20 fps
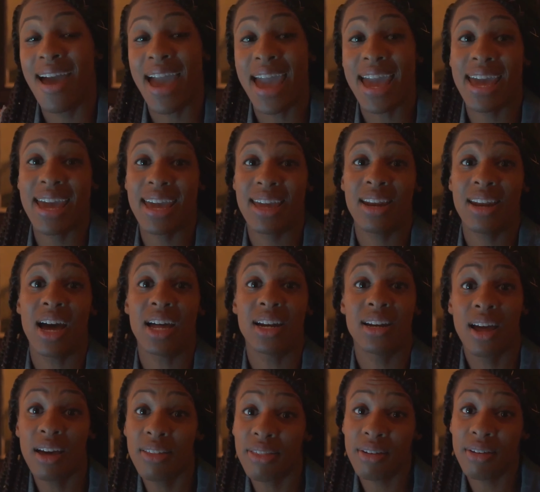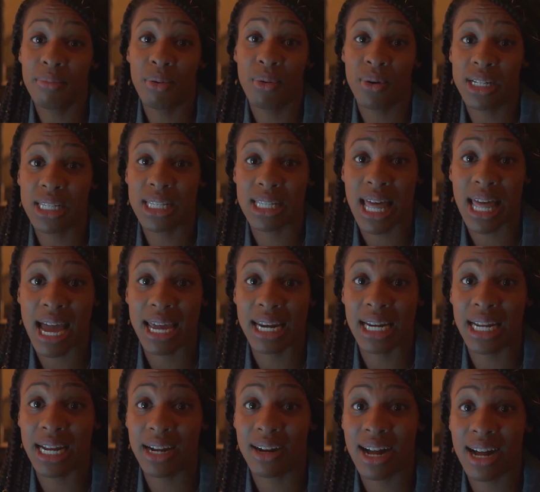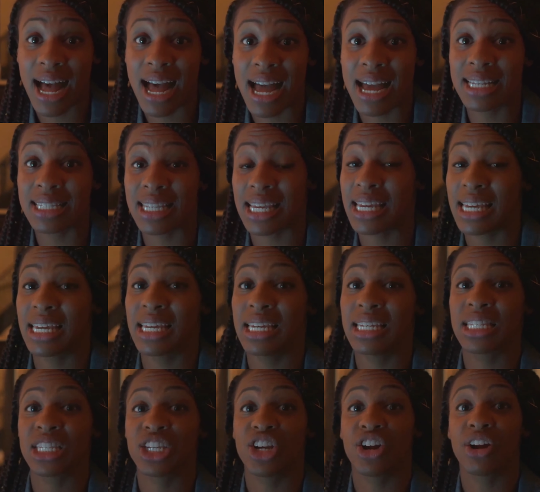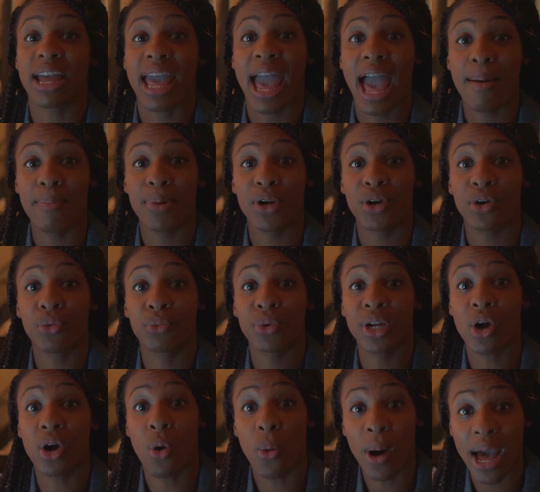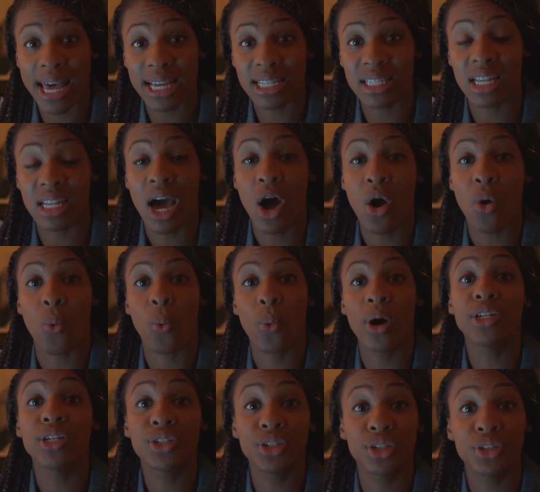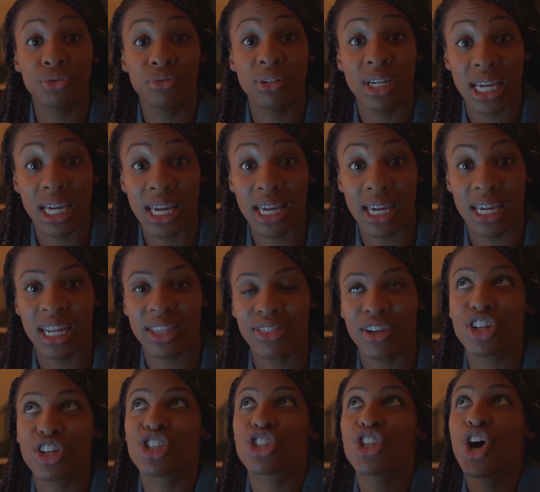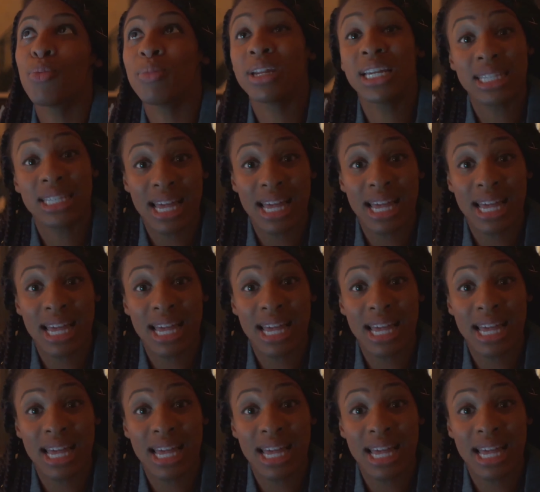And another important slide in here, guys, is your capital request. What do you need? There's so many